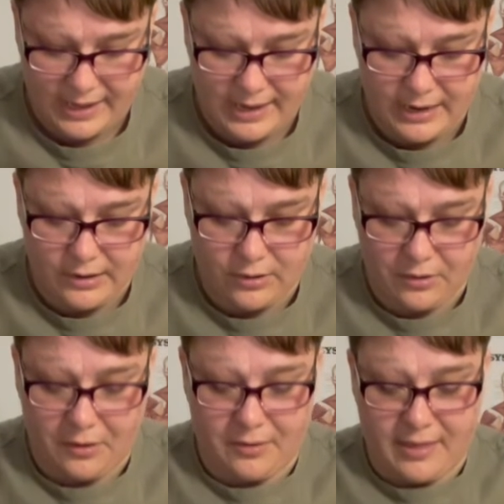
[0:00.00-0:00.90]
in
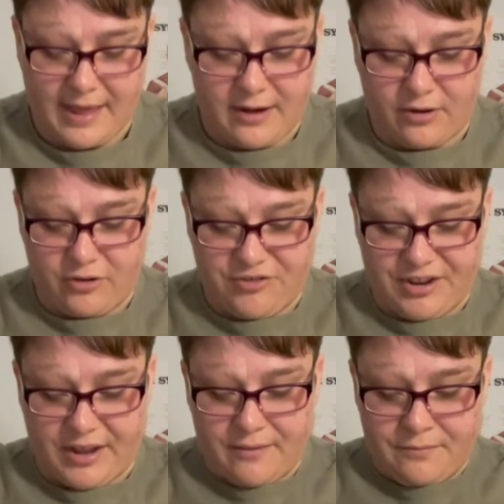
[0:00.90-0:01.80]
earth
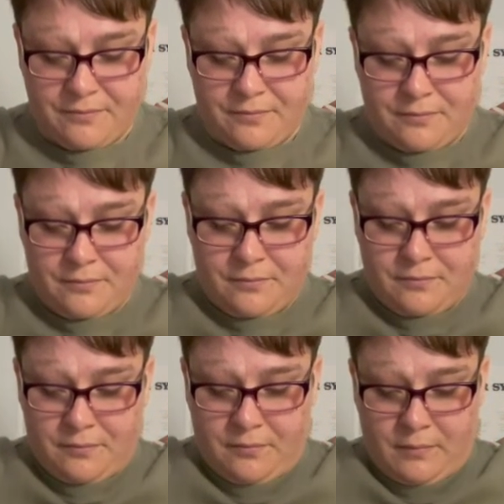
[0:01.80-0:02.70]
energy,
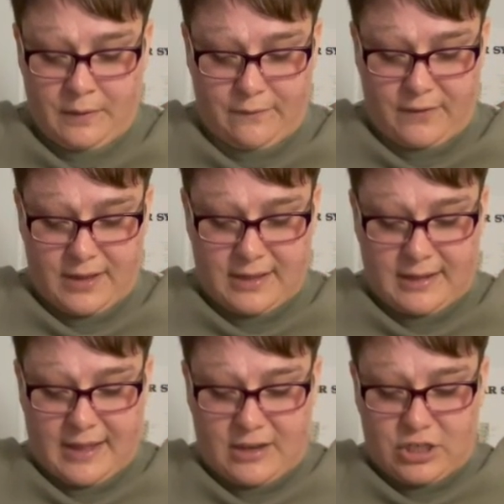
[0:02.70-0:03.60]
feeling
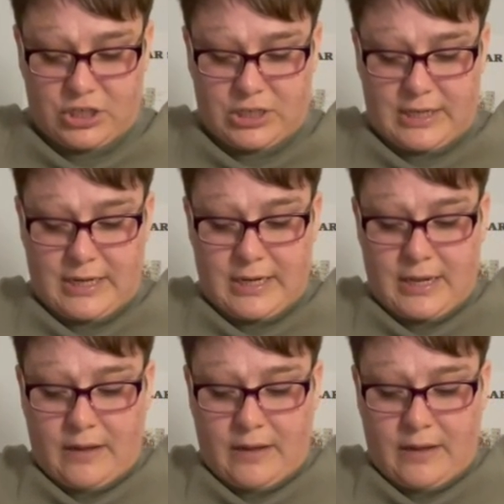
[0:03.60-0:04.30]
that chi